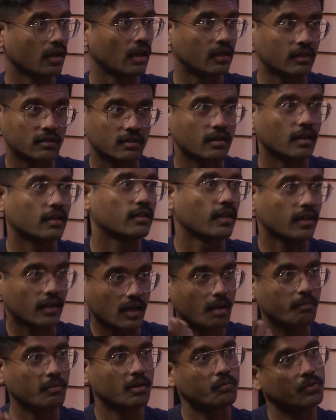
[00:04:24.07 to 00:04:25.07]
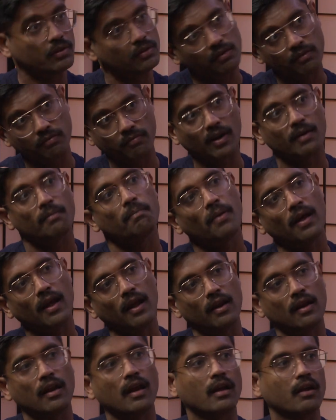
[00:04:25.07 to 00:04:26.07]
It's like they come in with this red
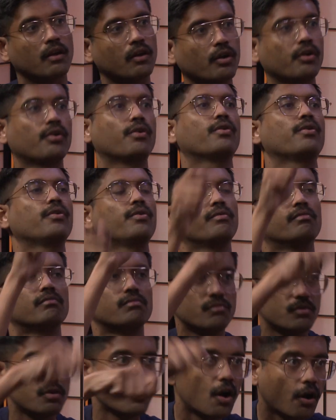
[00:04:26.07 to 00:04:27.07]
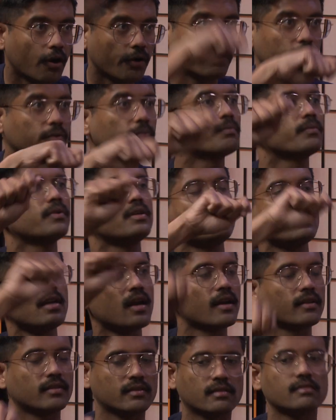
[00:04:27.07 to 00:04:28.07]
pen and go, no,
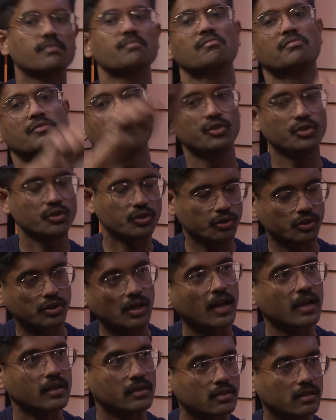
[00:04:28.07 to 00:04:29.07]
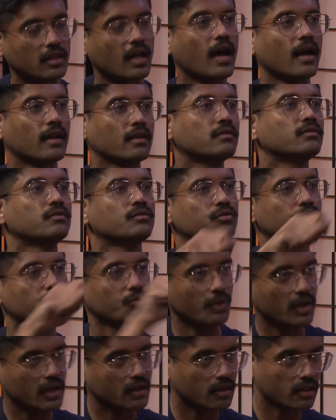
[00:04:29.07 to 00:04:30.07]
yes, change that,
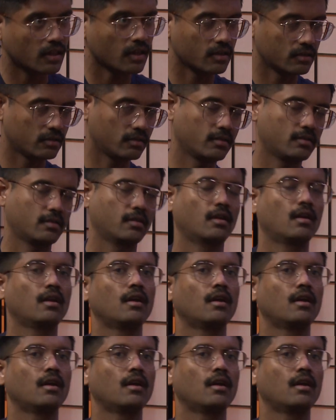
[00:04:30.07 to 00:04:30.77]
tweak this.